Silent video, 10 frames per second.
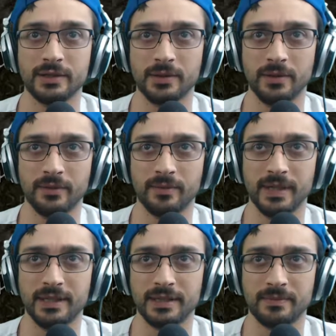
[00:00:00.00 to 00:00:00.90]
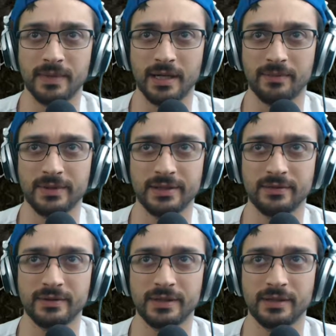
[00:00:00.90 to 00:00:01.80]
whoever made this map doesn't
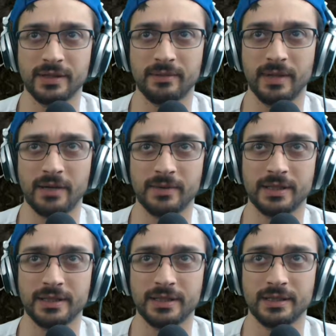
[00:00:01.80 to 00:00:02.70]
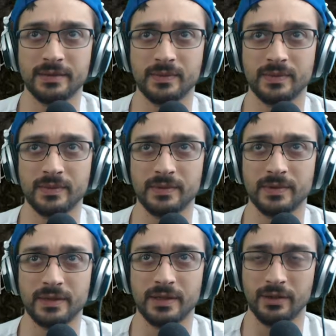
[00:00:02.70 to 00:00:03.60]
really look at a map because the
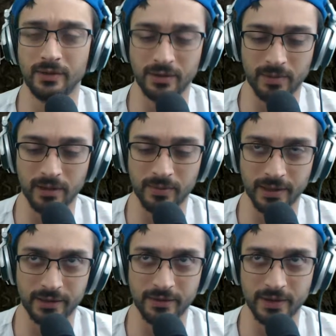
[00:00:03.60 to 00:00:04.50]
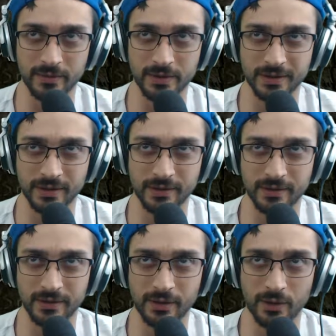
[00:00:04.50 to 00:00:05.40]
nuclear power plant in New Hampshire is on
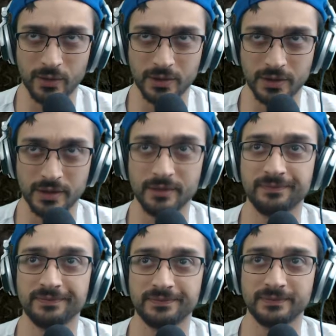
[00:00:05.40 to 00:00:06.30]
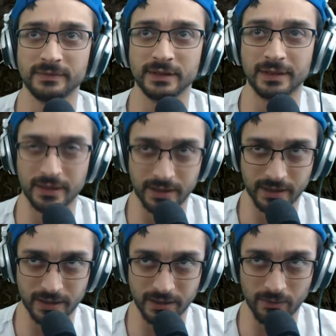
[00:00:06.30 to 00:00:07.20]
the coast. It's in
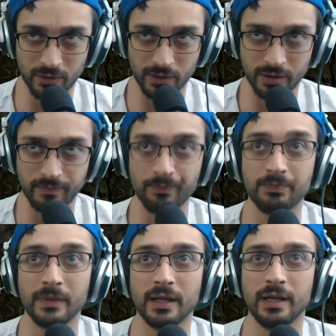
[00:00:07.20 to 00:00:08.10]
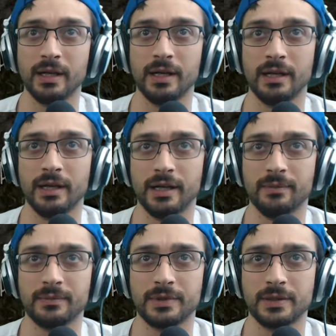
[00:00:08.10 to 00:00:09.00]
Seabrook.
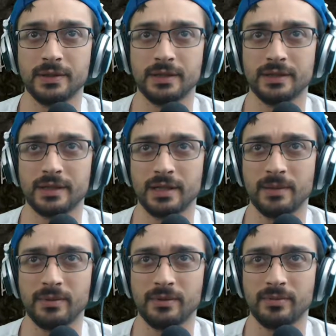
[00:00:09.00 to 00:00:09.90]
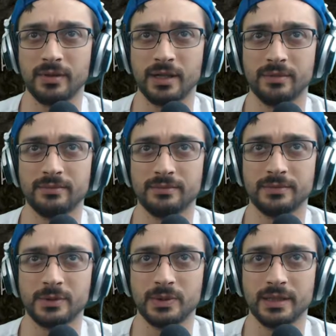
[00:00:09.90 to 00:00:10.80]
So there's a couple
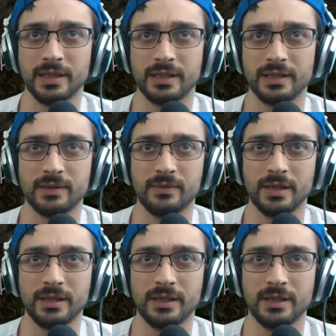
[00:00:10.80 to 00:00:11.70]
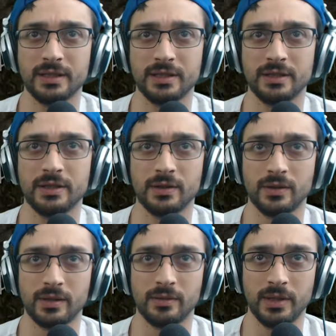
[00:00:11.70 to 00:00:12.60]
problems with this, and one, this is just
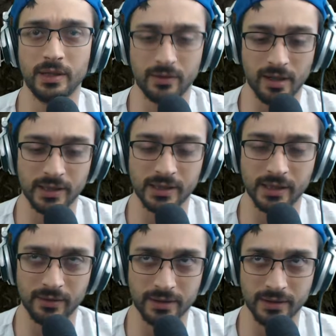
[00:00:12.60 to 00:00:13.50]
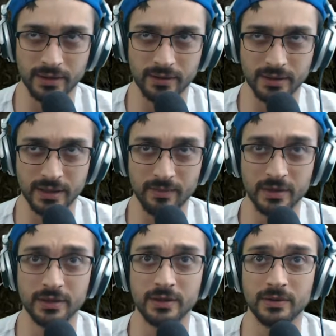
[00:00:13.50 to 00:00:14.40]
showing the peak ground acceleration. These are
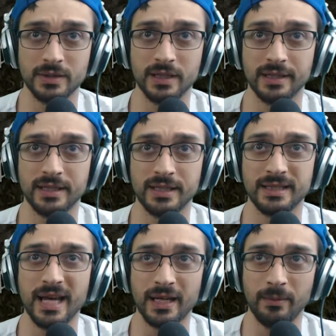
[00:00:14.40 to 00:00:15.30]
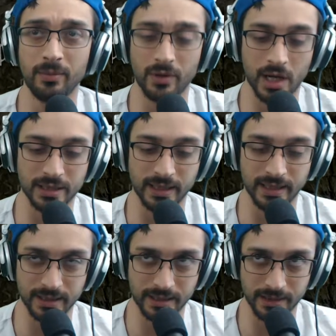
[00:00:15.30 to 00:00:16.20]
assumptions used in the design
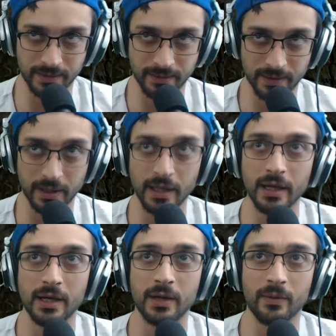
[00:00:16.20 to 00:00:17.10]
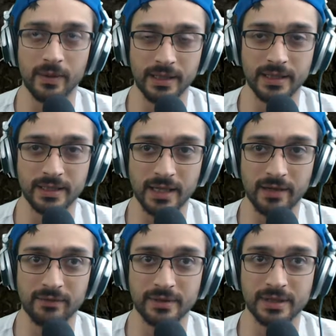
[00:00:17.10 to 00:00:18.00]
process when they
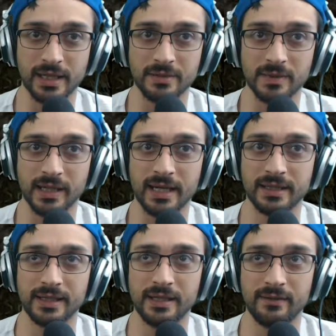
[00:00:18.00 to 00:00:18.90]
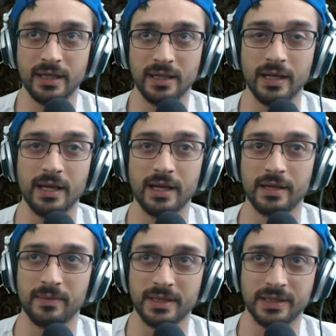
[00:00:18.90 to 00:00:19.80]
design for seismic activity.
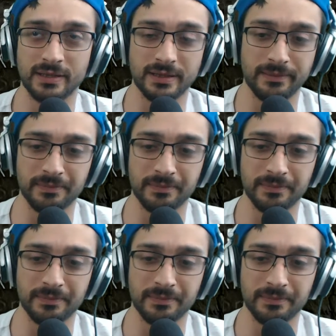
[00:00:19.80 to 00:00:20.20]
Basically,